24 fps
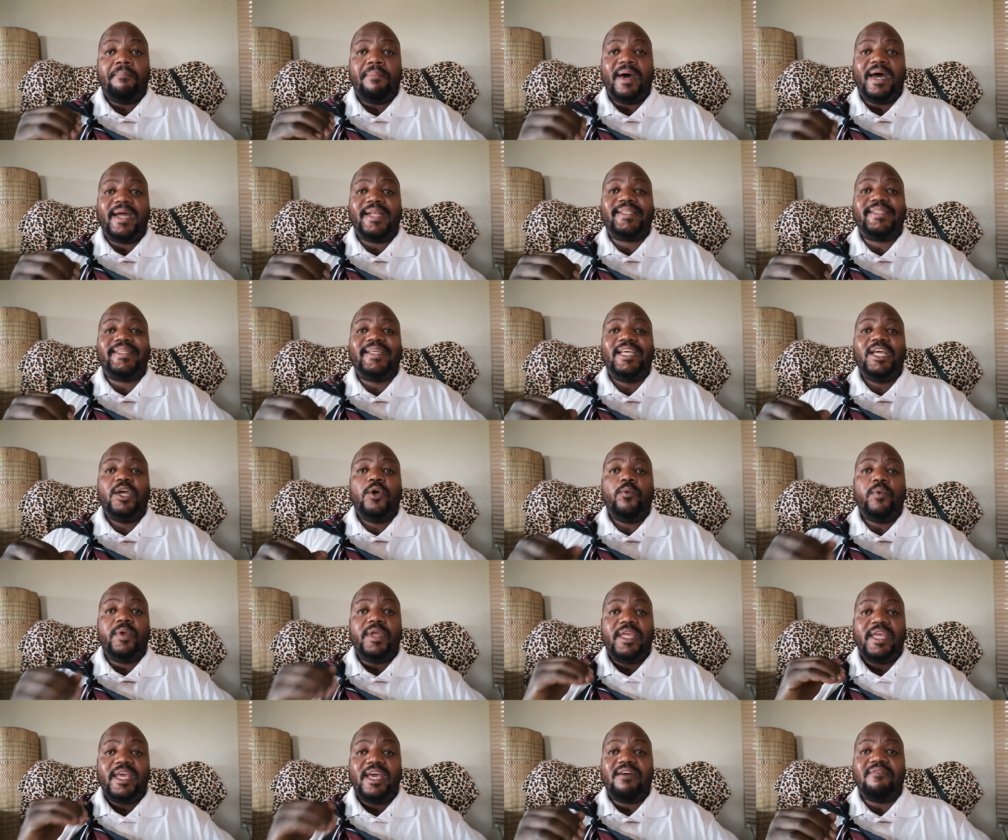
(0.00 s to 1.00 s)
but
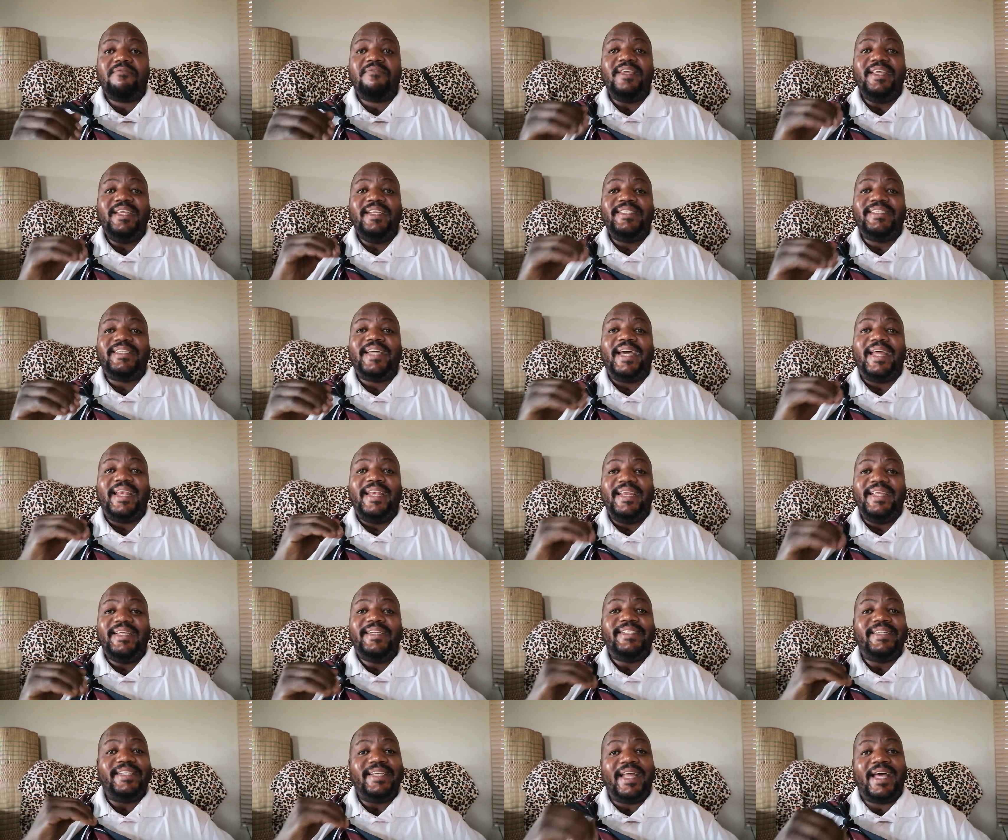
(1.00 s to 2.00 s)
we have
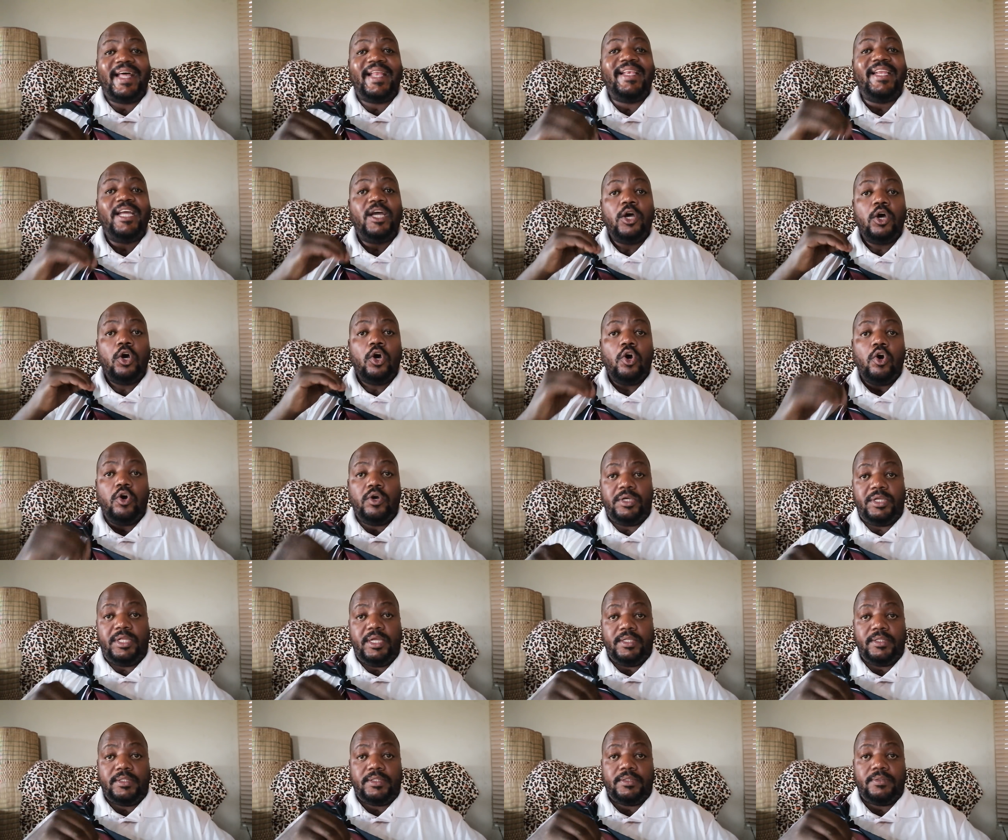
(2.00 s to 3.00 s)
international
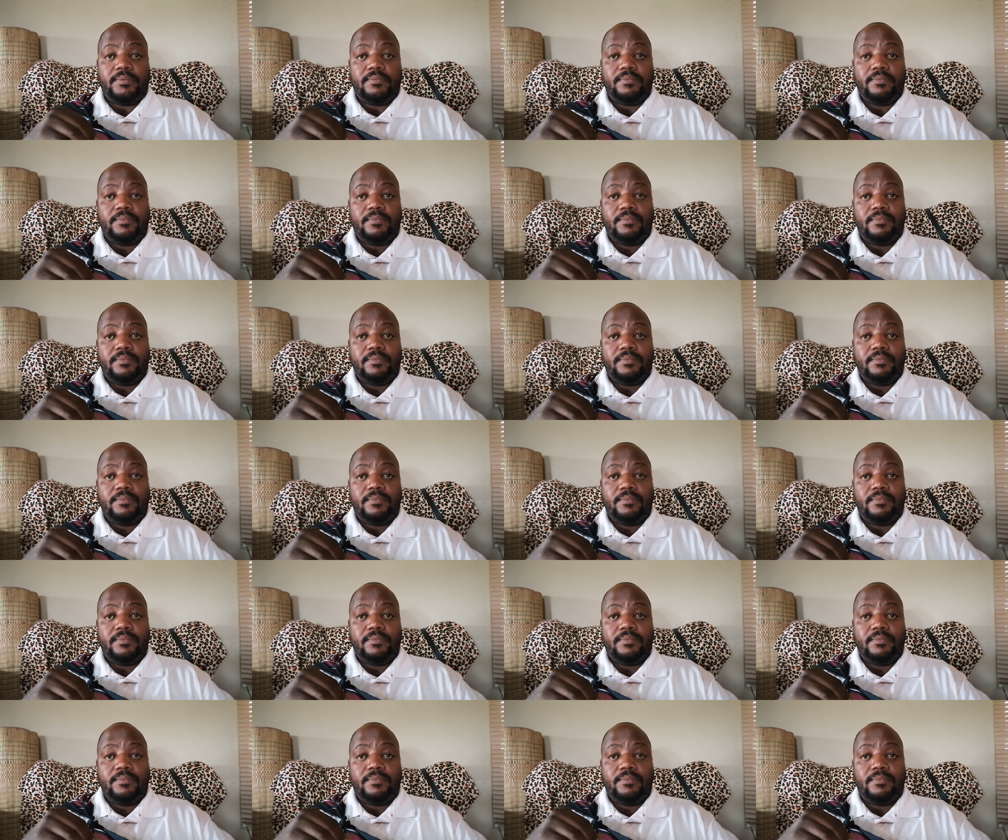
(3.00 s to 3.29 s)
audience.